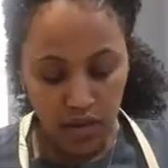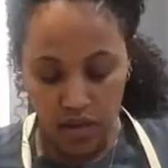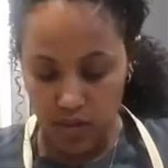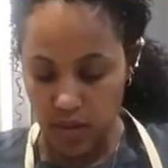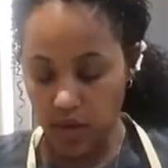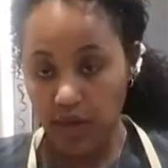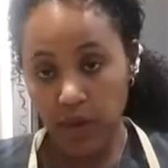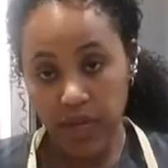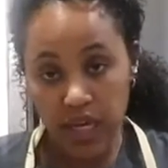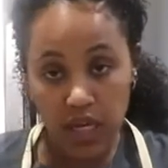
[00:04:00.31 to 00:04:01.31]
Tupperware.
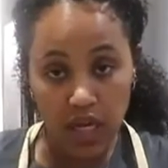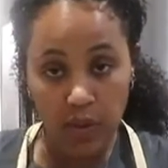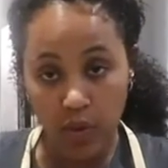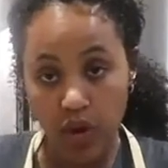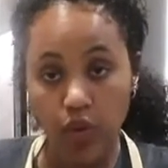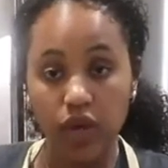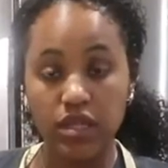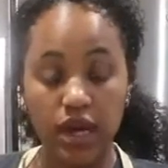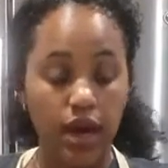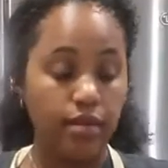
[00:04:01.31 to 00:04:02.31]

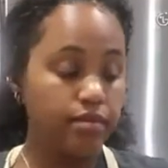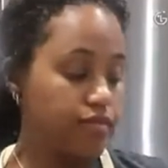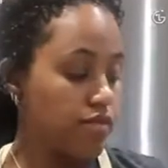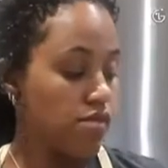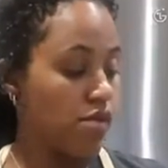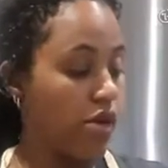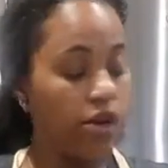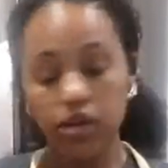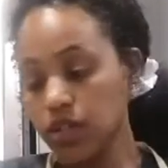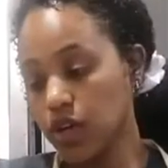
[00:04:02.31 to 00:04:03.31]
Then
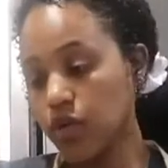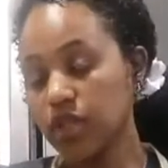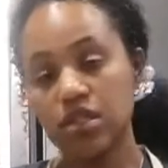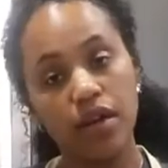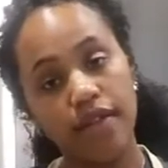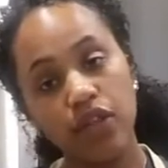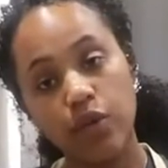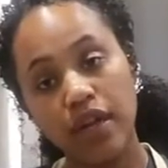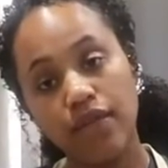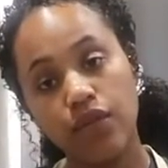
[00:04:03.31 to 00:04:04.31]
dang, we just
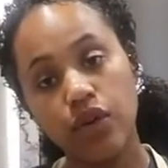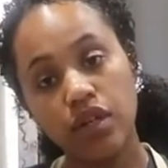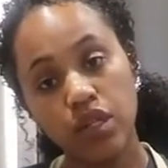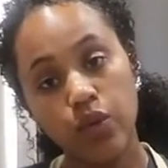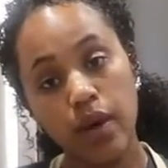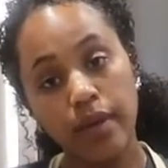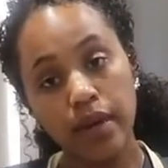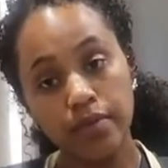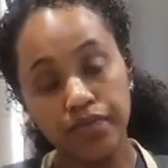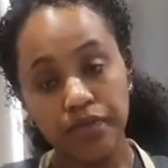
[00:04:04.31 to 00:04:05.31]
move right on with
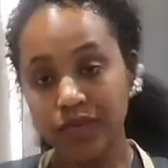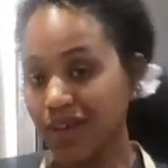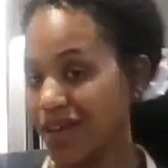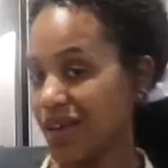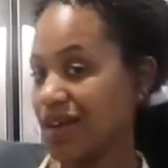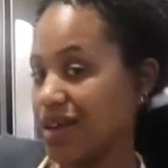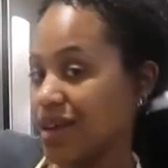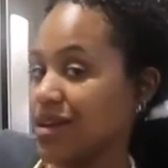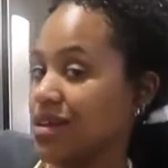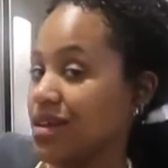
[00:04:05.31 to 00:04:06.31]
the frying pan.
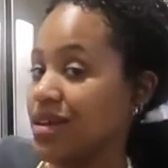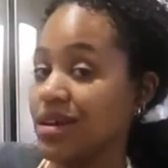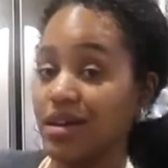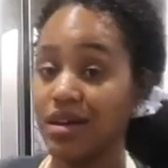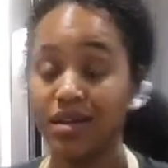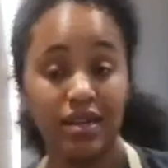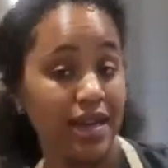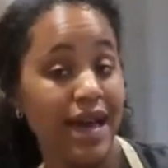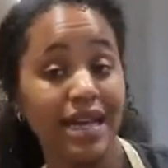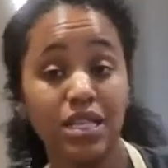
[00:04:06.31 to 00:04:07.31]
Just already, look,
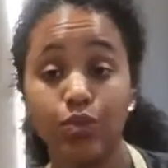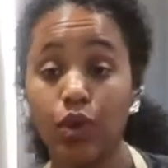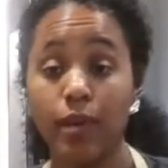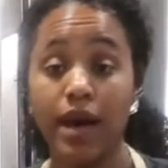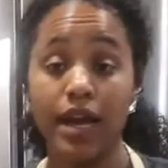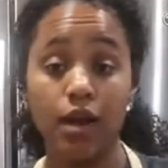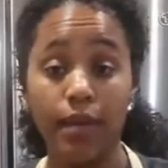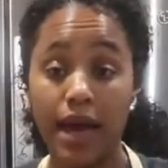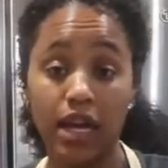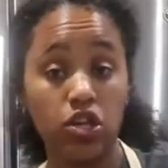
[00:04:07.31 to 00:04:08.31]
she got our hair
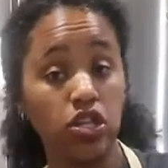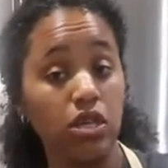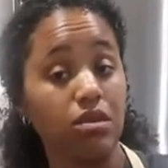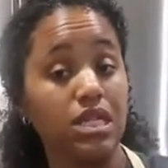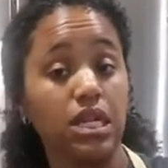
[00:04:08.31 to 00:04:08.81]
all out.